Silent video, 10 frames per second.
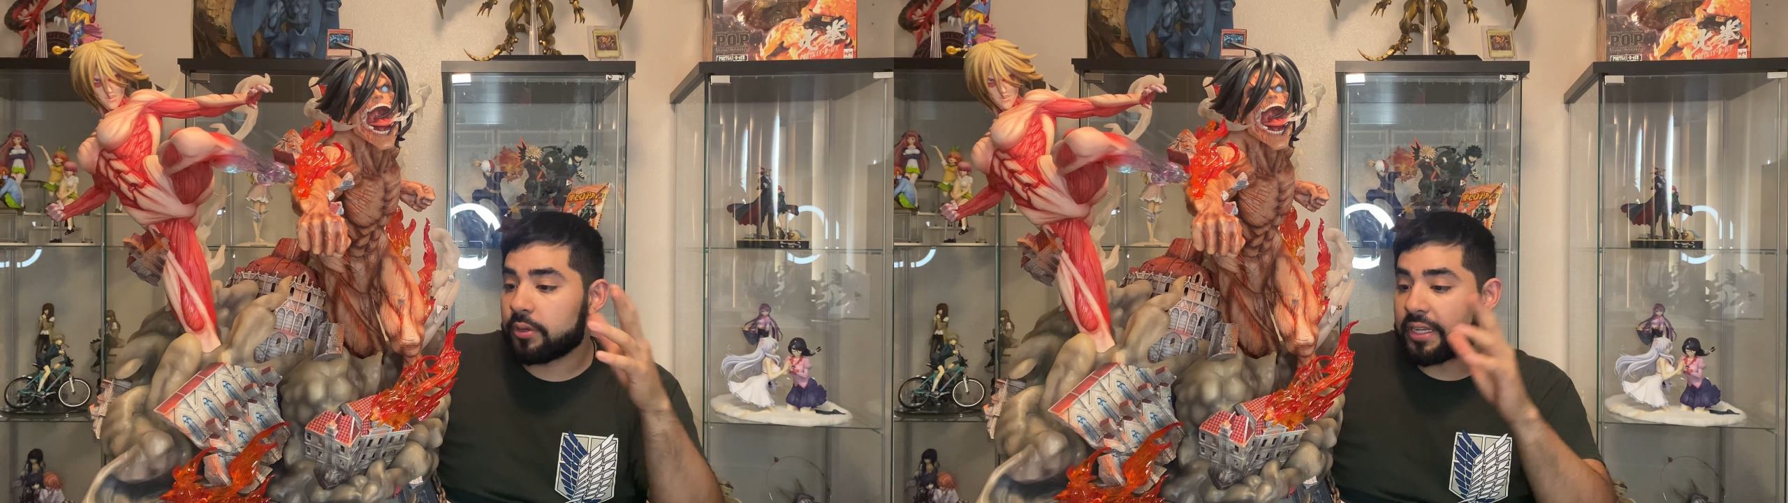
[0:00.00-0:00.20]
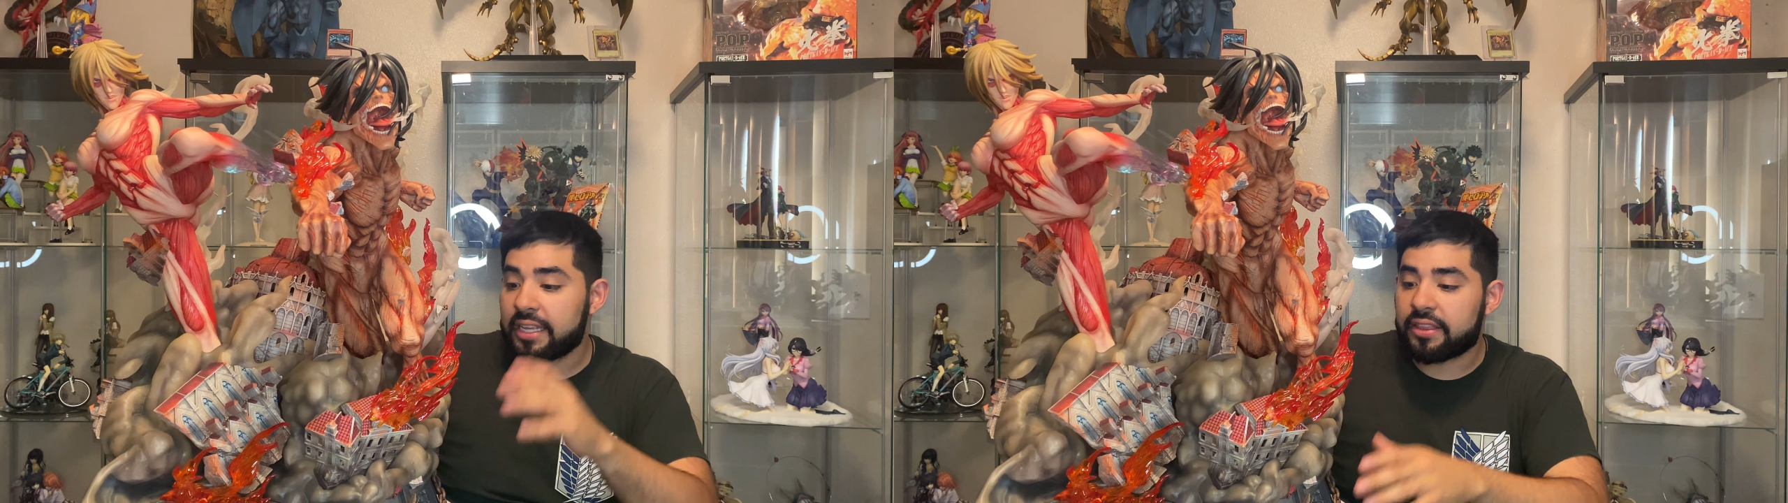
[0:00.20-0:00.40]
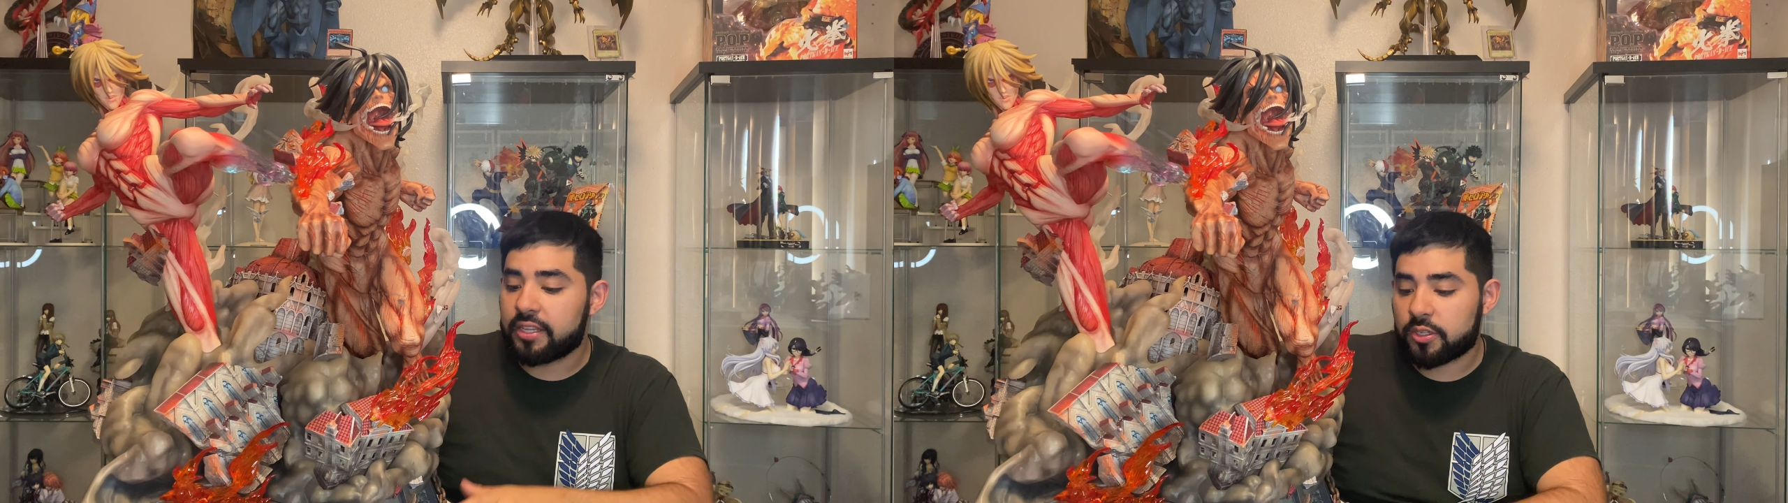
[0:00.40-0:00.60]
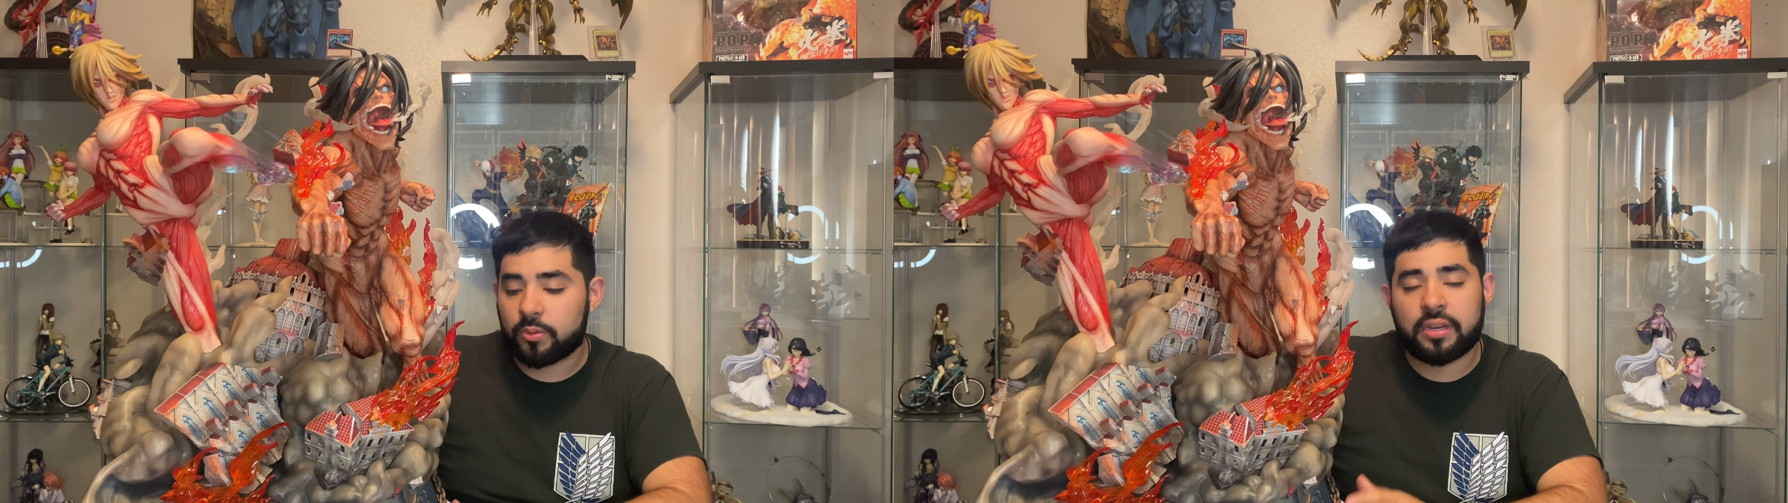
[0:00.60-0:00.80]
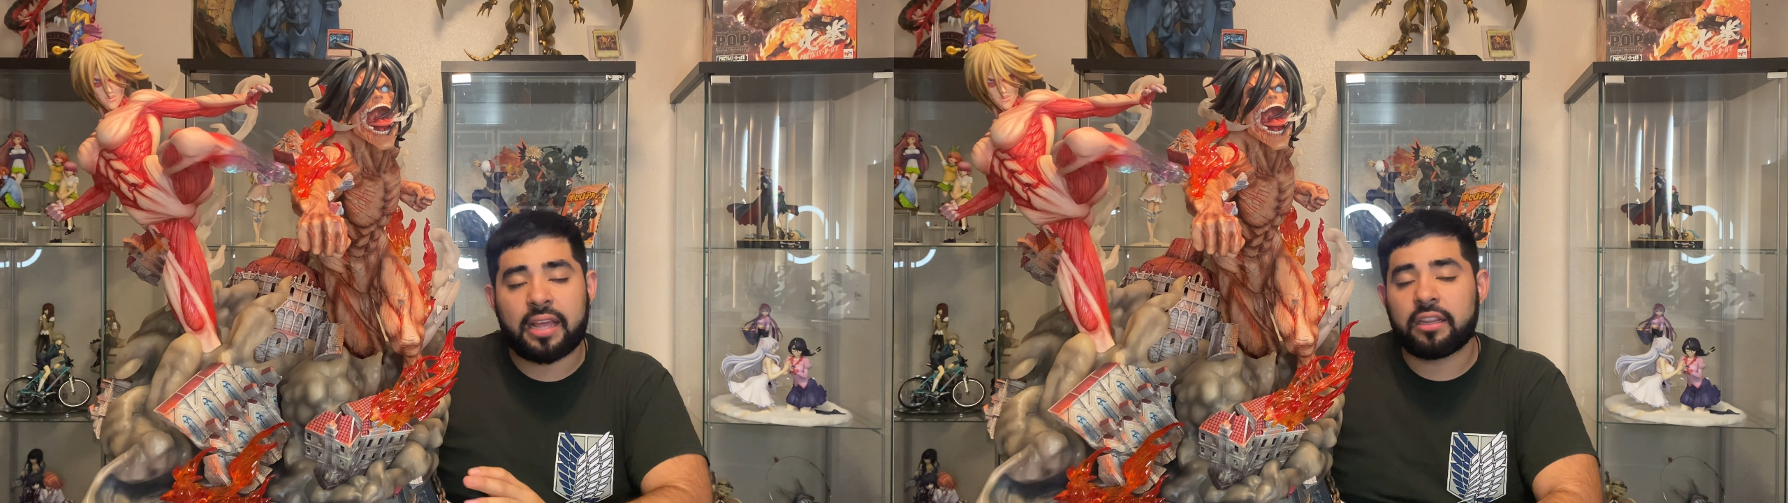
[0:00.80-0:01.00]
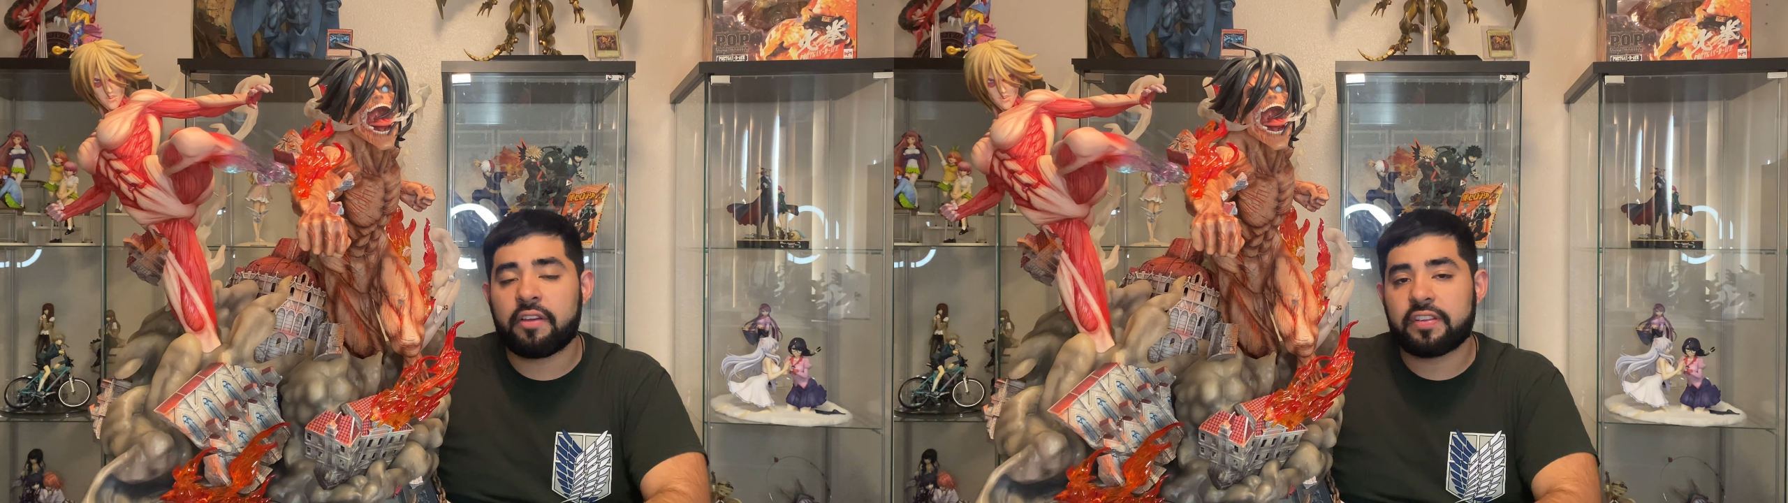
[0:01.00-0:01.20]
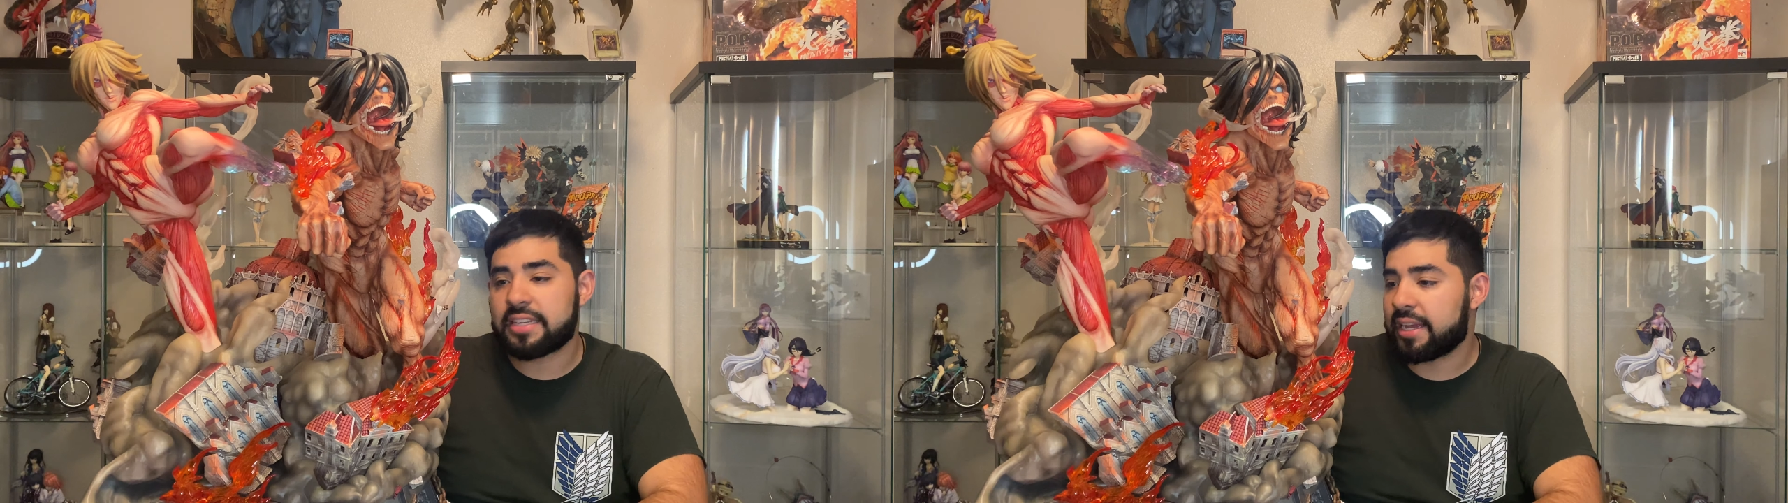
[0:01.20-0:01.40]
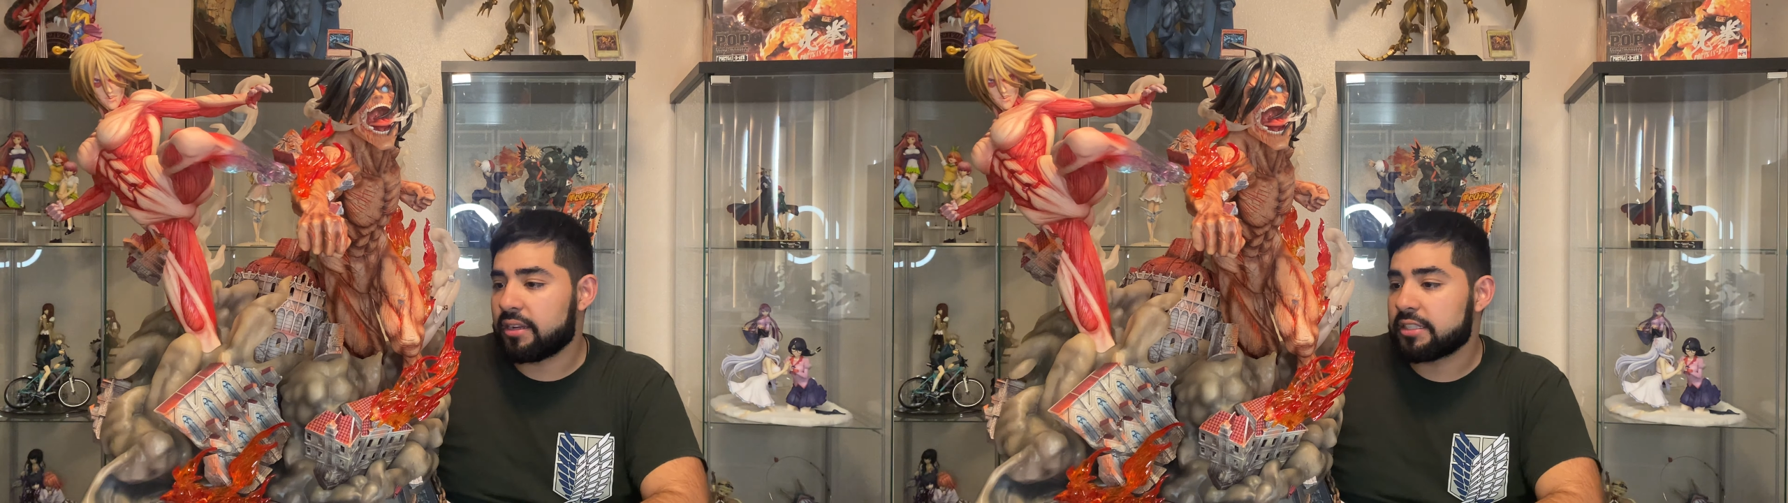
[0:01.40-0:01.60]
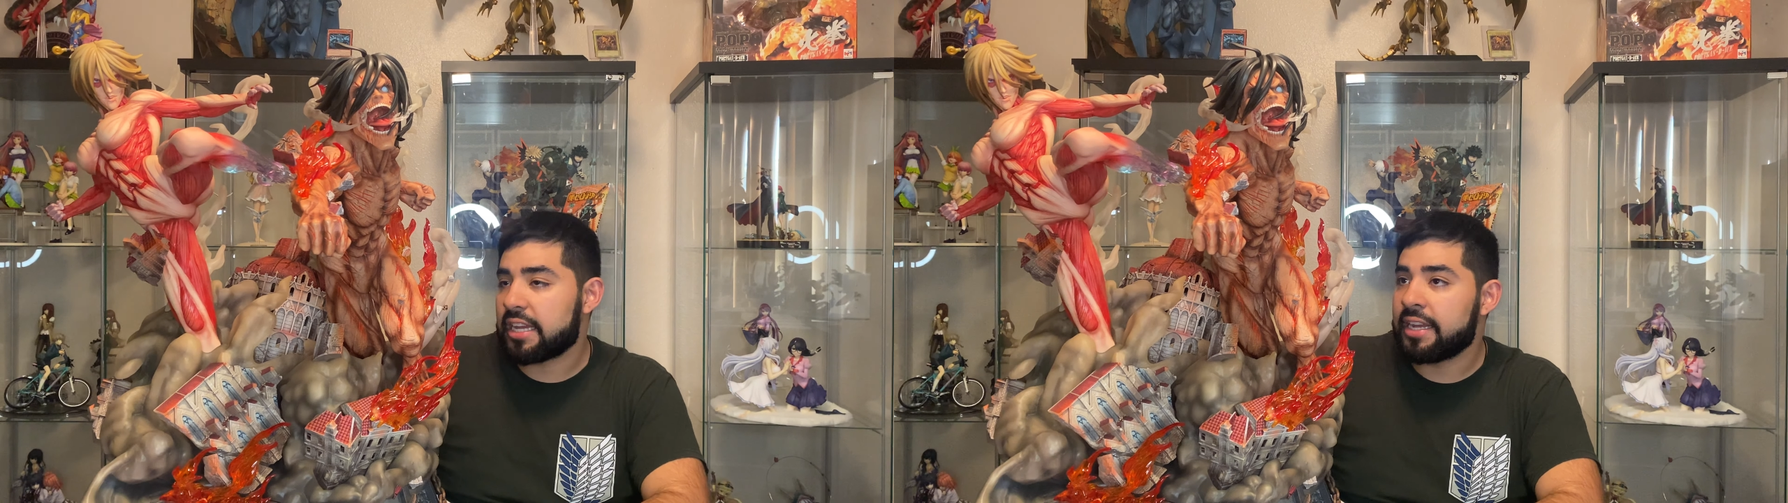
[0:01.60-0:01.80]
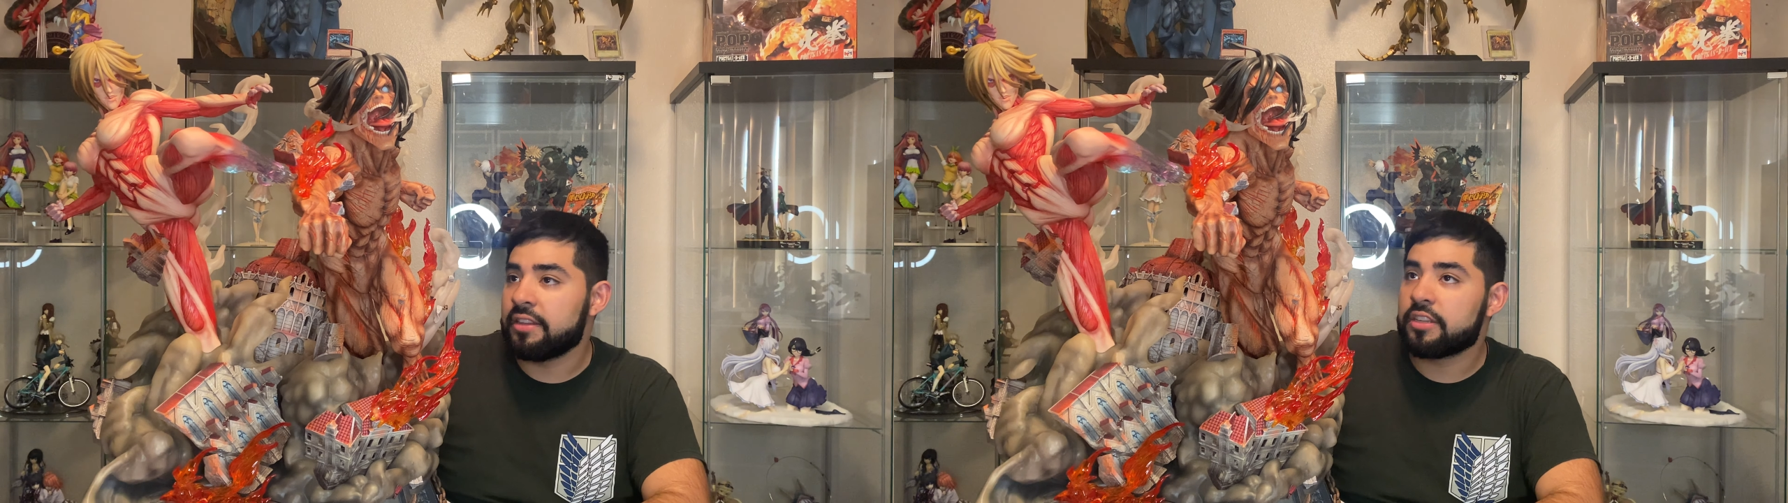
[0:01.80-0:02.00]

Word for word: to get this one. I love Attack on Titan.